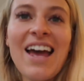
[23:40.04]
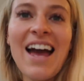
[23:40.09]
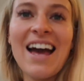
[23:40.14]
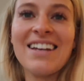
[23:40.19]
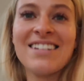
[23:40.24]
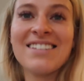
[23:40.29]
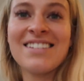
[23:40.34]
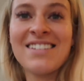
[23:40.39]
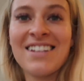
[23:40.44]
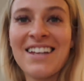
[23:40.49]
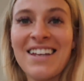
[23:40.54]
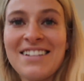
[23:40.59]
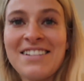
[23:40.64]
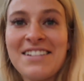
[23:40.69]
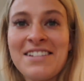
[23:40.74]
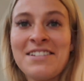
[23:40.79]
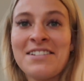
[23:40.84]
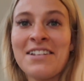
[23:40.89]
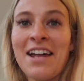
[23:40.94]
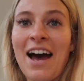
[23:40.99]
yes,
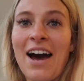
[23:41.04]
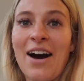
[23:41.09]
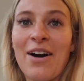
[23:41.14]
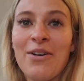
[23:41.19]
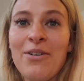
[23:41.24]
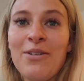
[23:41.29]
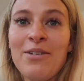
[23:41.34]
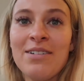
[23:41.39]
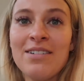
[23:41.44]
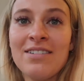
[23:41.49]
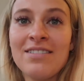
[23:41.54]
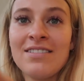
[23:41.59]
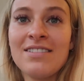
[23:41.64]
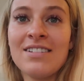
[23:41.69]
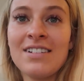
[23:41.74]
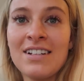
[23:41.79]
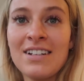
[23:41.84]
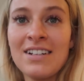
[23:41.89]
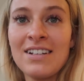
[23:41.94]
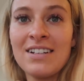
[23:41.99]
it is now
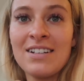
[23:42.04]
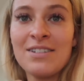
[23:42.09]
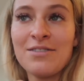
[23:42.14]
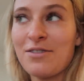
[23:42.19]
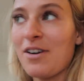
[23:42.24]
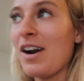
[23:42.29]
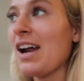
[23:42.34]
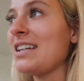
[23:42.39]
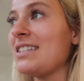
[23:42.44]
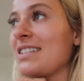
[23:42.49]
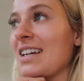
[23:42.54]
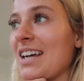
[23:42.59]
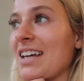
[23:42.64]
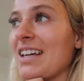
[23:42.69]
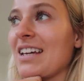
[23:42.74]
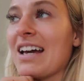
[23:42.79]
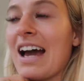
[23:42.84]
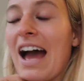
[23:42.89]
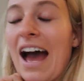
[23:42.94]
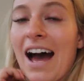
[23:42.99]

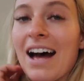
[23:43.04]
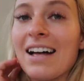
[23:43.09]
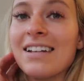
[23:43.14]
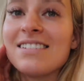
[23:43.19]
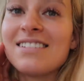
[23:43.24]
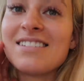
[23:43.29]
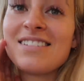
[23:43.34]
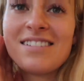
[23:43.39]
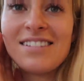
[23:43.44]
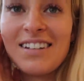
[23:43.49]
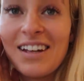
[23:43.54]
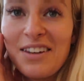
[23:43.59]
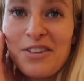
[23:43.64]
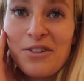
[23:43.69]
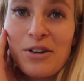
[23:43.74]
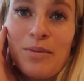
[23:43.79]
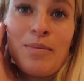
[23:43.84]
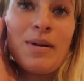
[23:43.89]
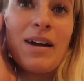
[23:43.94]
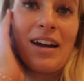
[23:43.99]
Friday and I
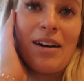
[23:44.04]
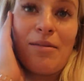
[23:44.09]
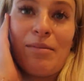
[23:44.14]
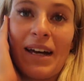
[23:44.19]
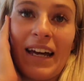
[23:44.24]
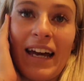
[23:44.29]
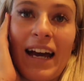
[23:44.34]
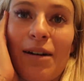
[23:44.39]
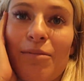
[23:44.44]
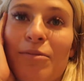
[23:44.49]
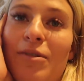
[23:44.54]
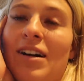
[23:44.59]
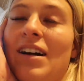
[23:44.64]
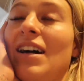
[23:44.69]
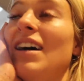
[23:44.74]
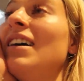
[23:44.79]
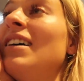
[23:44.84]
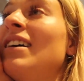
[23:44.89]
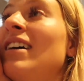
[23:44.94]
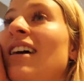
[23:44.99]
thought I'd pick up my
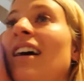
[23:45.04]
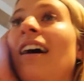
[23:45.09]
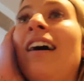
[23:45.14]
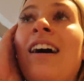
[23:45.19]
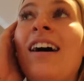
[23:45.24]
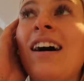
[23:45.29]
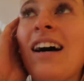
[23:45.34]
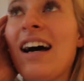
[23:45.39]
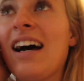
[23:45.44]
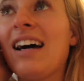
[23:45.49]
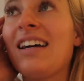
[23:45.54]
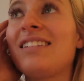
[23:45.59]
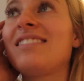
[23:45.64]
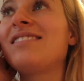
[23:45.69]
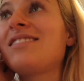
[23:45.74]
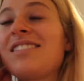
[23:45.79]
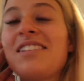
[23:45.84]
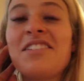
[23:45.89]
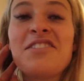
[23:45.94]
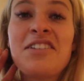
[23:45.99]
camera
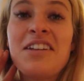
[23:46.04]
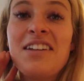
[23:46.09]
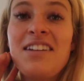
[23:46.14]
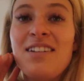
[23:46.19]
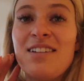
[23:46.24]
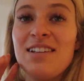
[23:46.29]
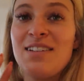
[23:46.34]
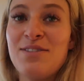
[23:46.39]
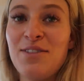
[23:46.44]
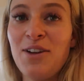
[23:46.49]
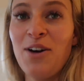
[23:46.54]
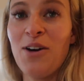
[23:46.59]
and continue this